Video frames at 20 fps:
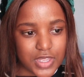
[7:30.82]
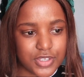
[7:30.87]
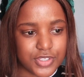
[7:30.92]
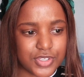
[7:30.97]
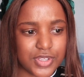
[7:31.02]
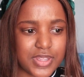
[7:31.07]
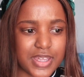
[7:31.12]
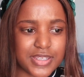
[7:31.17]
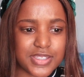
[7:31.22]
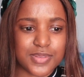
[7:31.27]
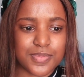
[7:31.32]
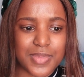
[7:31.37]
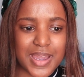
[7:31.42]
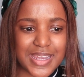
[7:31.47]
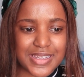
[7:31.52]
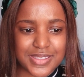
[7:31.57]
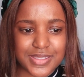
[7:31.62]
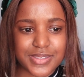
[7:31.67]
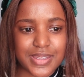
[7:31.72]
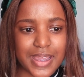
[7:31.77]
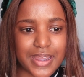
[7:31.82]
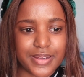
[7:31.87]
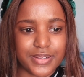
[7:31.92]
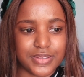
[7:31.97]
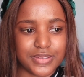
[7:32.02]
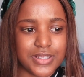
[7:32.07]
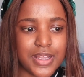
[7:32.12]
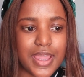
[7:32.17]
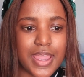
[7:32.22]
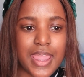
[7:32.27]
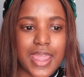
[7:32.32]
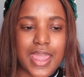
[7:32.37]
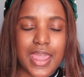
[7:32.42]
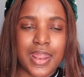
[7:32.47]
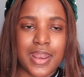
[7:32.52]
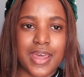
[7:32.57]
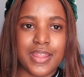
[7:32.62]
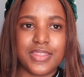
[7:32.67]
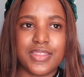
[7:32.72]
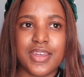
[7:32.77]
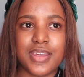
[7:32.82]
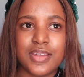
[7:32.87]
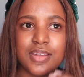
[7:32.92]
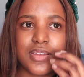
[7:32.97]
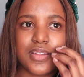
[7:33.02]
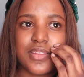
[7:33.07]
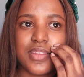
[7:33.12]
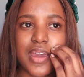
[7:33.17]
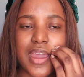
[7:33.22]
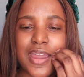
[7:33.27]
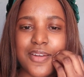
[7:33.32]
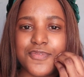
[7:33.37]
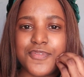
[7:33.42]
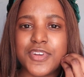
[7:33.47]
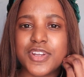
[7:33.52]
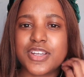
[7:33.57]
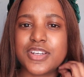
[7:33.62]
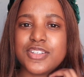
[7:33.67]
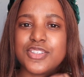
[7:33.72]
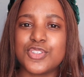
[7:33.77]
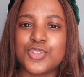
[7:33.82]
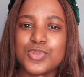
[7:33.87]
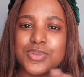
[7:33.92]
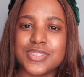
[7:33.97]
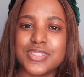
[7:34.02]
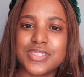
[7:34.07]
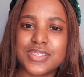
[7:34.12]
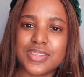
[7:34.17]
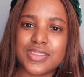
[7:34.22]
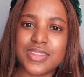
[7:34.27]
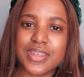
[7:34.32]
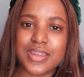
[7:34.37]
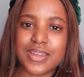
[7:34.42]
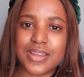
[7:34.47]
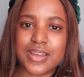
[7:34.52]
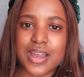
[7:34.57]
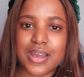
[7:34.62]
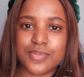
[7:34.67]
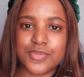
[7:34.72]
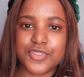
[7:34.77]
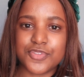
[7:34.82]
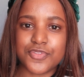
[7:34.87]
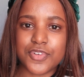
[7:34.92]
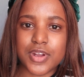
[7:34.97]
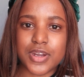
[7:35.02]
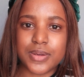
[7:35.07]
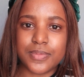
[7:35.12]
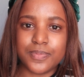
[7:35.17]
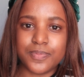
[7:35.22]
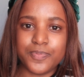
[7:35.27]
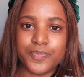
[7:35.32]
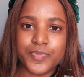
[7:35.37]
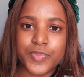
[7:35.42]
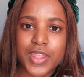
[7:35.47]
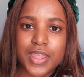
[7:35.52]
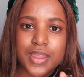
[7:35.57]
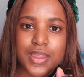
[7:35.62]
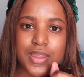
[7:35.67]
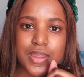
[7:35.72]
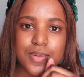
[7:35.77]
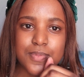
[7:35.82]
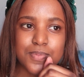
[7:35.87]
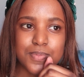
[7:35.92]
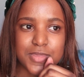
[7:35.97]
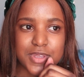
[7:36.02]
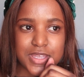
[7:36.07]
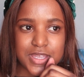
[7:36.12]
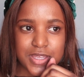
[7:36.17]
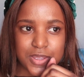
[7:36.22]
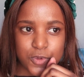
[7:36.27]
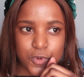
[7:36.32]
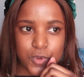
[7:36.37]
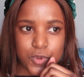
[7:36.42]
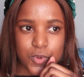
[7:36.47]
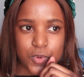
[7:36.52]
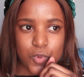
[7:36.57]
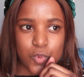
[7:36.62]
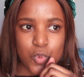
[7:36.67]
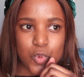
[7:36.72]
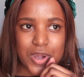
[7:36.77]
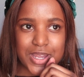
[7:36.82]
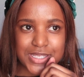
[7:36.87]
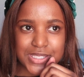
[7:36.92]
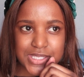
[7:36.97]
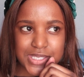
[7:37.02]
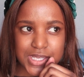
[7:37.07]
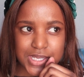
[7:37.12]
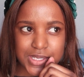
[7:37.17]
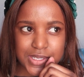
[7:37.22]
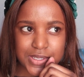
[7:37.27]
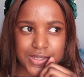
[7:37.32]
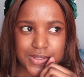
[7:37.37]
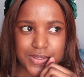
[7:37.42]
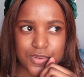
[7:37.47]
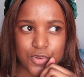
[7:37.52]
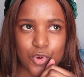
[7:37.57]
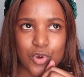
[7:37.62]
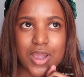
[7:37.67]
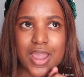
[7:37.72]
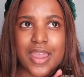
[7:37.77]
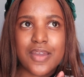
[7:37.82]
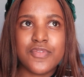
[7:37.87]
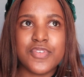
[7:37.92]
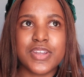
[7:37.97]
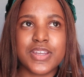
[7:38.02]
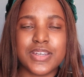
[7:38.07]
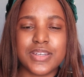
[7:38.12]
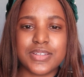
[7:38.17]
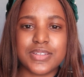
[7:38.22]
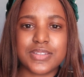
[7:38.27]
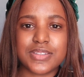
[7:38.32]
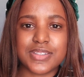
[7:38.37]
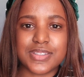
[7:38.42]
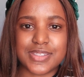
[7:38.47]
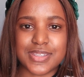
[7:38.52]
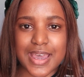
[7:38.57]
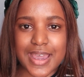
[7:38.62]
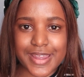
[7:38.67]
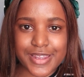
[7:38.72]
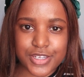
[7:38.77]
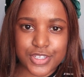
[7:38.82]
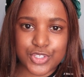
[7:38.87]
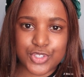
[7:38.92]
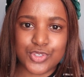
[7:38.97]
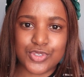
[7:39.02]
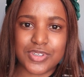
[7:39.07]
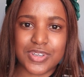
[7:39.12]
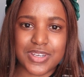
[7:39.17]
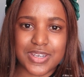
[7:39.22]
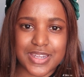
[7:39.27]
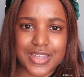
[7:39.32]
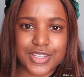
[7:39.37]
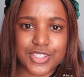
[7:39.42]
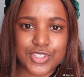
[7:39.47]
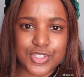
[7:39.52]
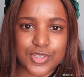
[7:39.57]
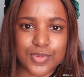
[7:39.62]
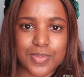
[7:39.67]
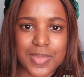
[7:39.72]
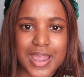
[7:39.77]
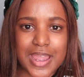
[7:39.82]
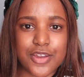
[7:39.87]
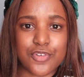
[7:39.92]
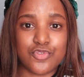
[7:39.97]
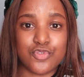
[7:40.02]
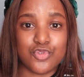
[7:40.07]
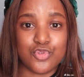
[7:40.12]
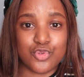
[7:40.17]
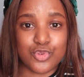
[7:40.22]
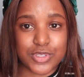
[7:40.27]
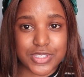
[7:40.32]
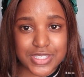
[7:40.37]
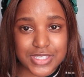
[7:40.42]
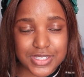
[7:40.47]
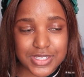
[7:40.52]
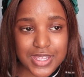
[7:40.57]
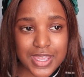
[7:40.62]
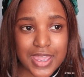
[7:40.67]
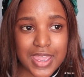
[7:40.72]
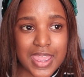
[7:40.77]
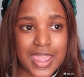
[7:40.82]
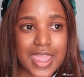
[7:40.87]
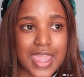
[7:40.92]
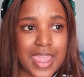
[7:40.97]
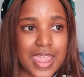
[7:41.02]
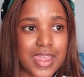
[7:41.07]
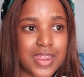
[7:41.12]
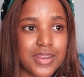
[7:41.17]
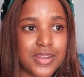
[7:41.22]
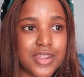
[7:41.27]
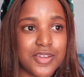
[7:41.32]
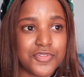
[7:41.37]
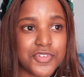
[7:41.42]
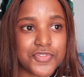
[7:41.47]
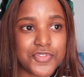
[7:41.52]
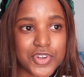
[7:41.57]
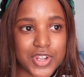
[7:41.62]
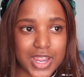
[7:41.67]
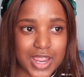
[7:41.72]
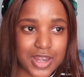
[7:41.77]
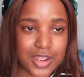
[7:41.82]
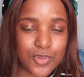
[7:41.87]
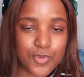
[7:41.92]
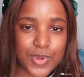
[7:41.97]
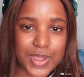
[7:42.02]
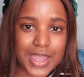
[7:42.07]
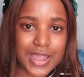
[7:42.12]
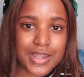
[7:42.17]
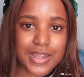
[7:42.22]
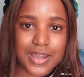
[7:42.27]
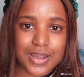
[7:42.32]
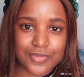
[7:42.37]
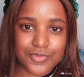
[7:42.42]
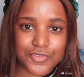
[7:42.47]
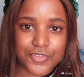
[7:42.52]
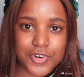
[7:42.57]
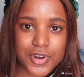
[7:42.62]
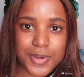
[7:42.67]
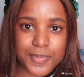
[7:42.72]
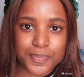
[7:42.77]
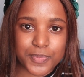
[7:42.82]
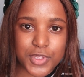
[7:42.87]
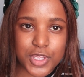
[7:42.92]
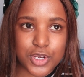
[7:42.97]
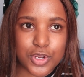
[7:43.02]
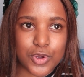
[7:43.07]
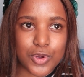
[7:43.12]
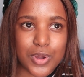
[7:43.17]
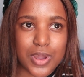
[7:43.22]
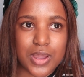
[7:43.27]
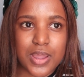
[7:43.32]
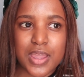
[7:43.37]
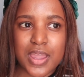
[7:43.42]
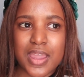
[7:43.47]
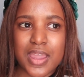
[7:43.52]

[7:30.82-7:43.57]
So that's my style. And I think the African twist thing comes from me wanting or having a desire to connect to my roots and never forgetting where I come from. You know,